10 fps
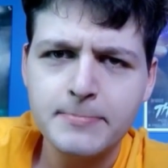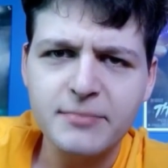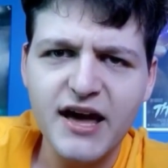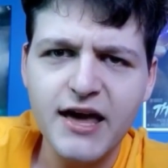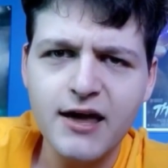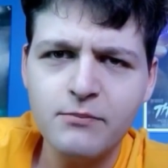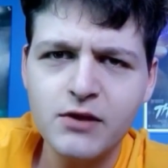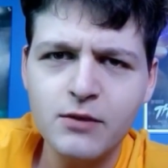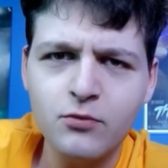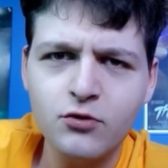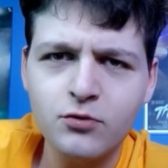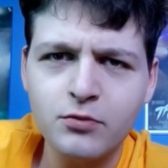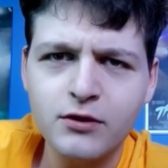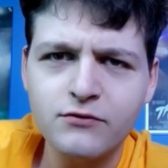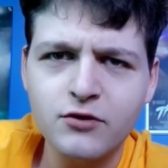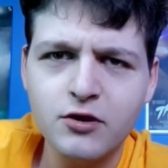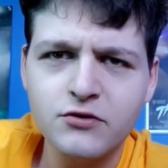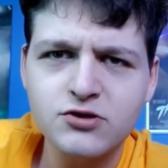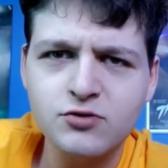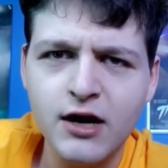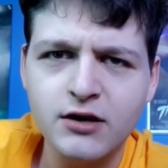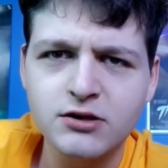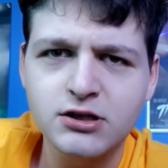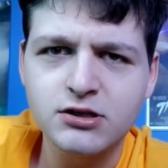I hate people who believe the earth is round.